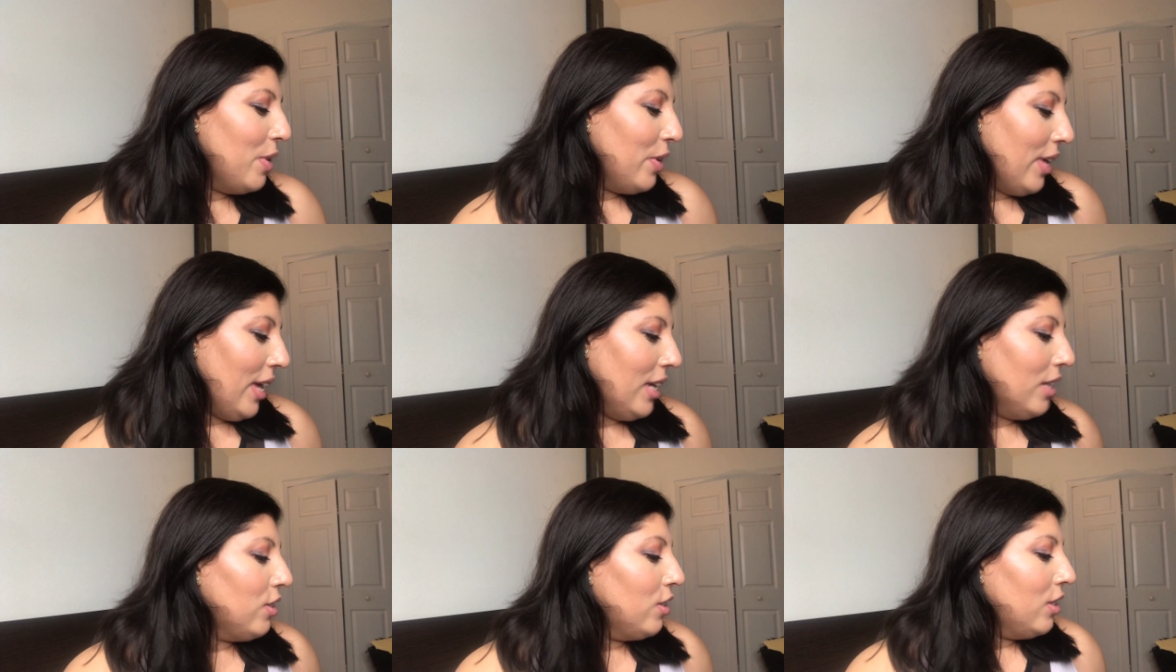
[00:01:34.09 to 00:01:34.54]

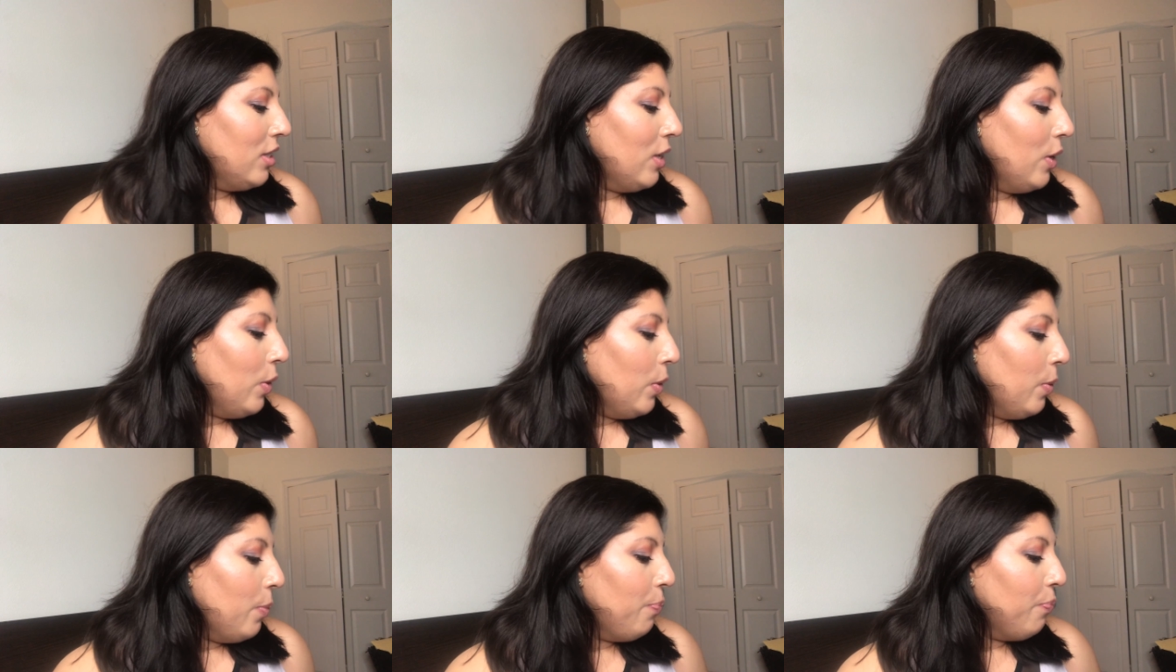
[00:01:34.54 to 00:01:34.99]
Okay,
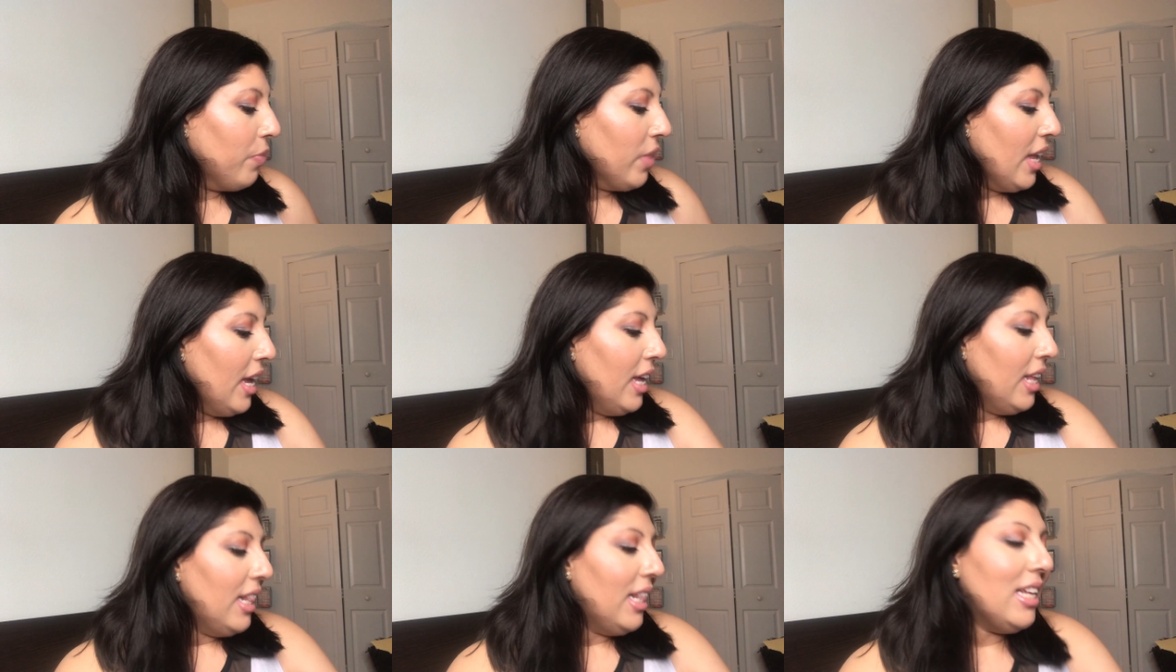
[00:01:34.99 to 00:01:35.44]
so
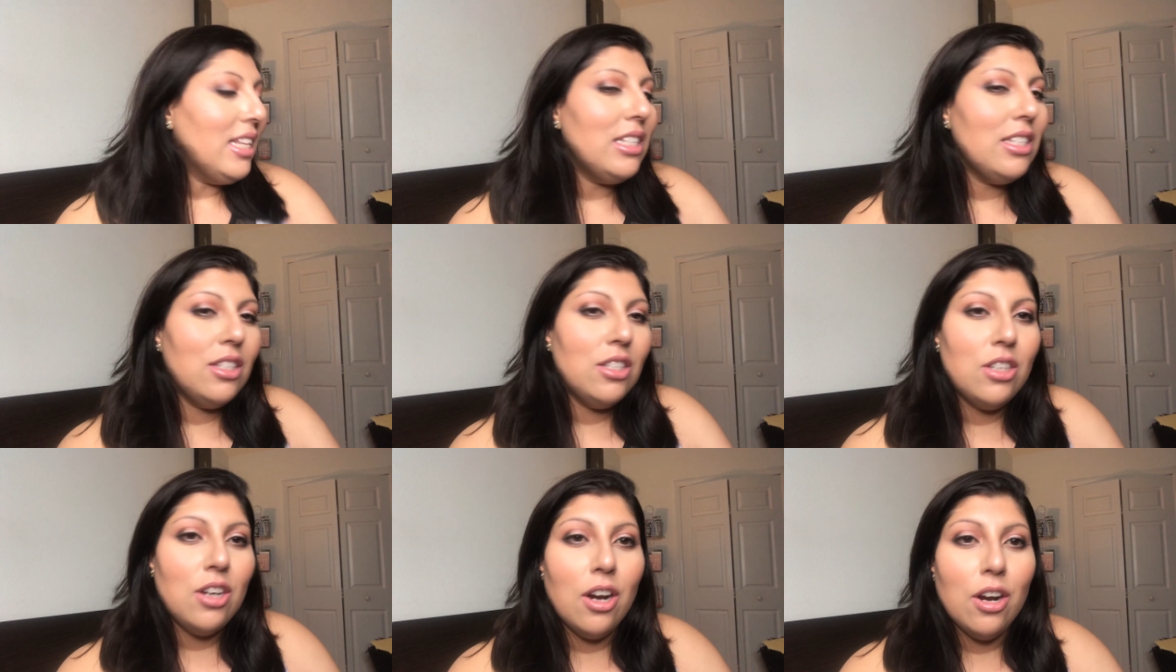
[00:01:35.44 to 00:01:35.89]

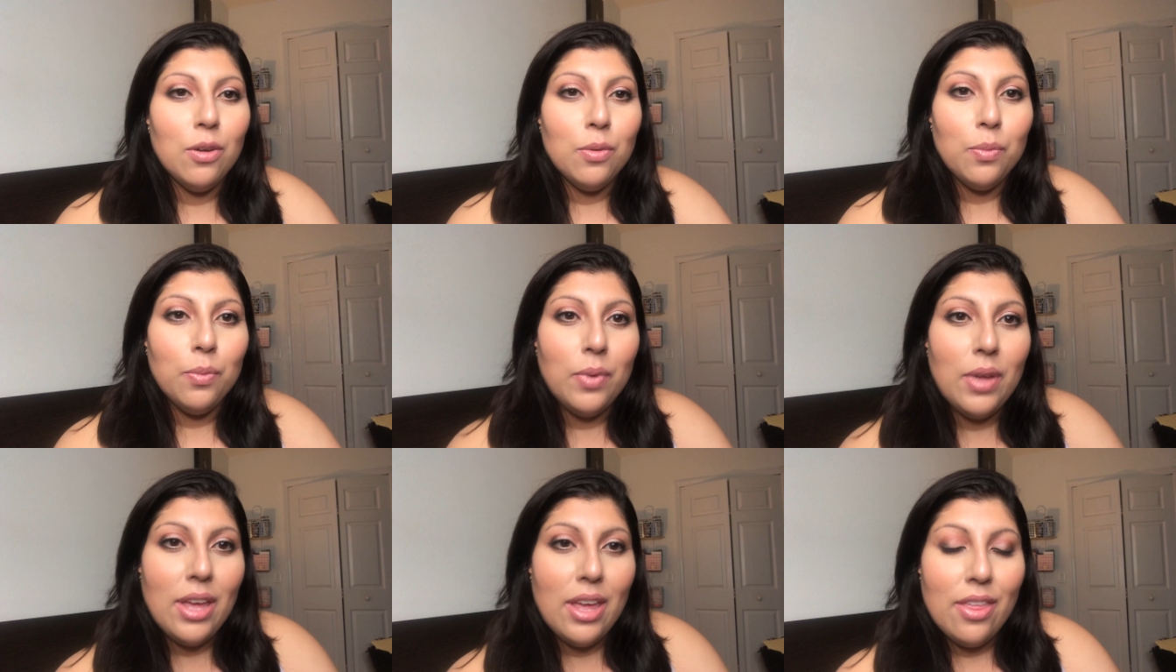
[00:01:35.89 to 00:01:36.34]
let's
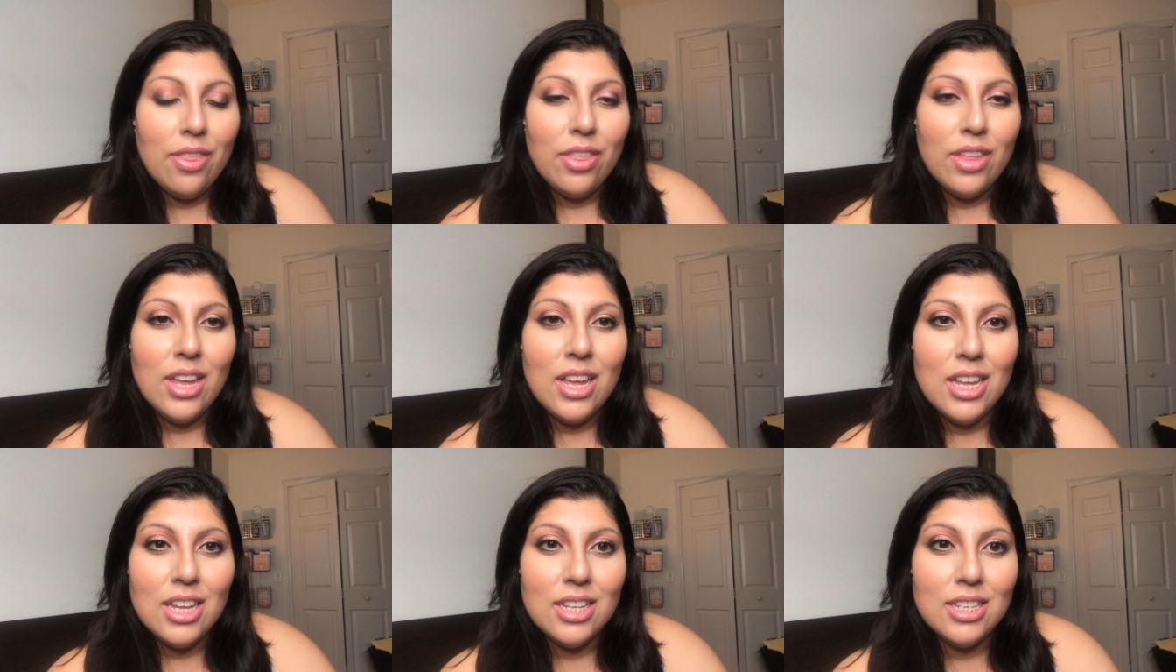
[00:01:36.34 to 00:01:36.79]
start with
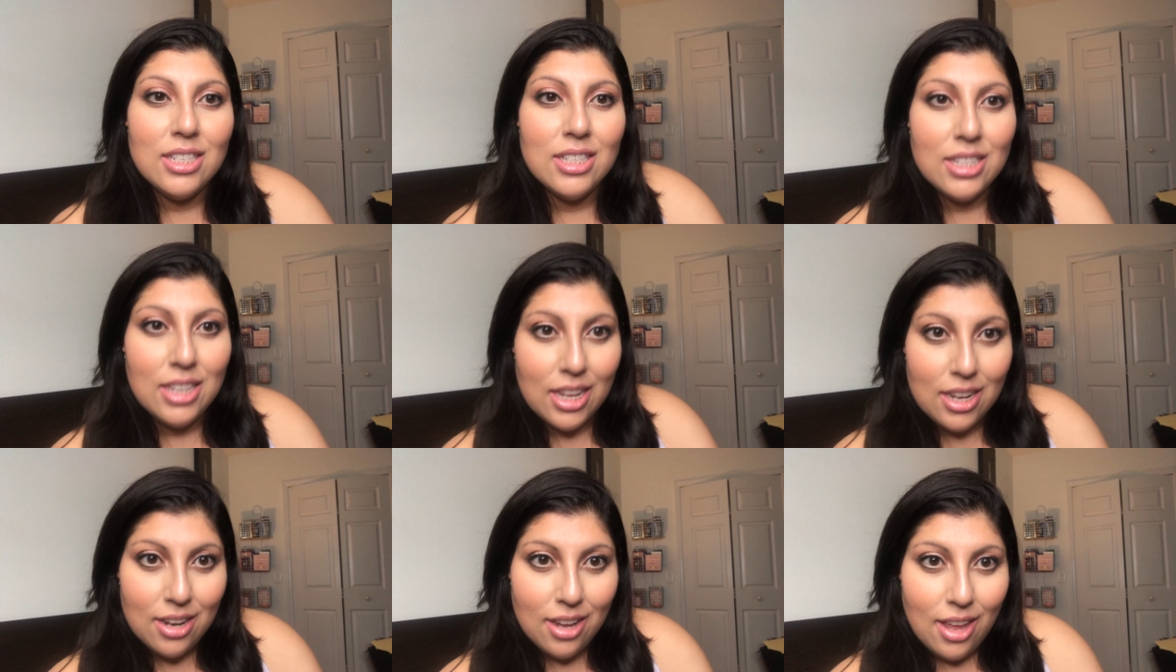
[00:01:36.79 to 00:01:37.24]

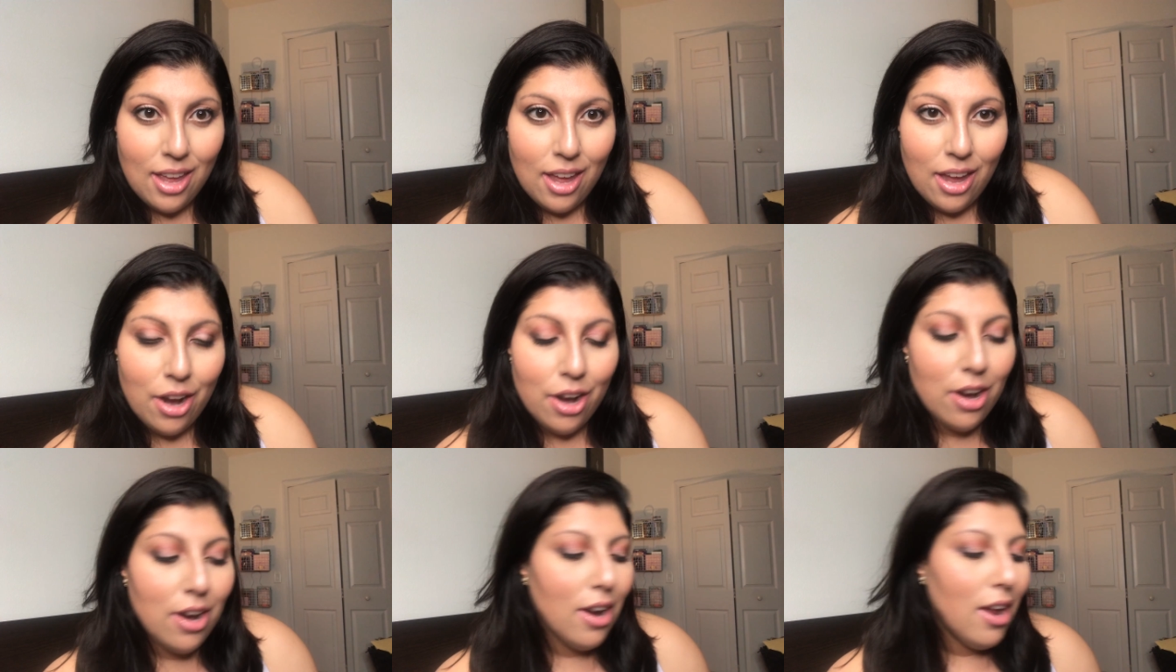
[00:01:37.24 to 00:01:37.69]

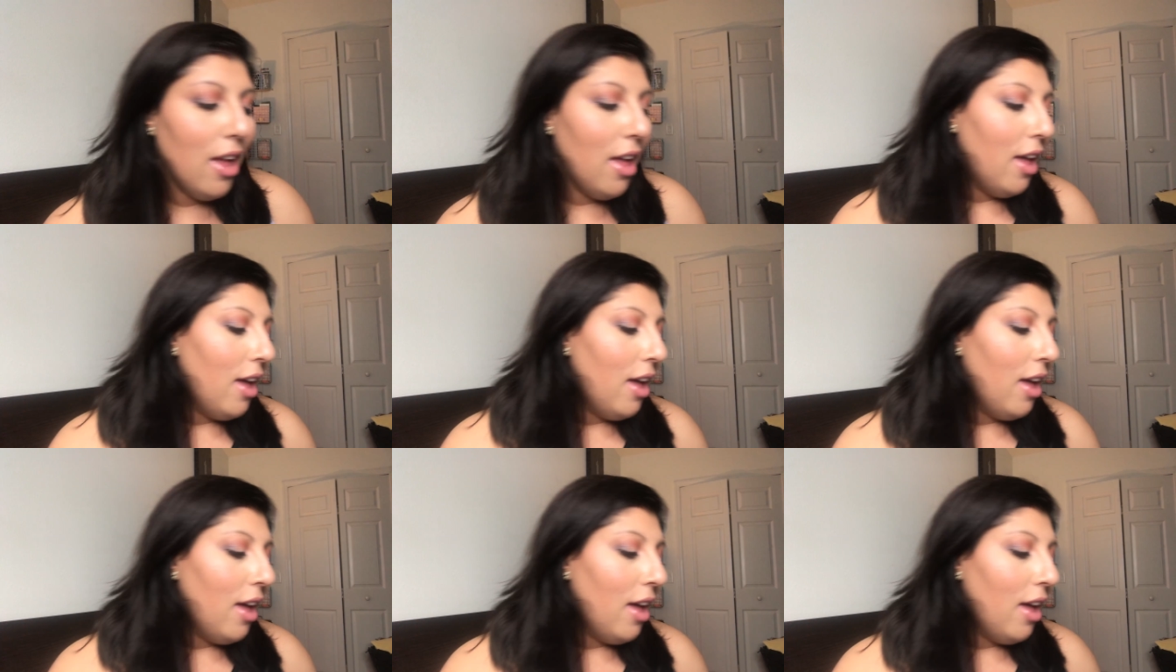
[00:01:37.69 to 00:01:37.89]
skincare.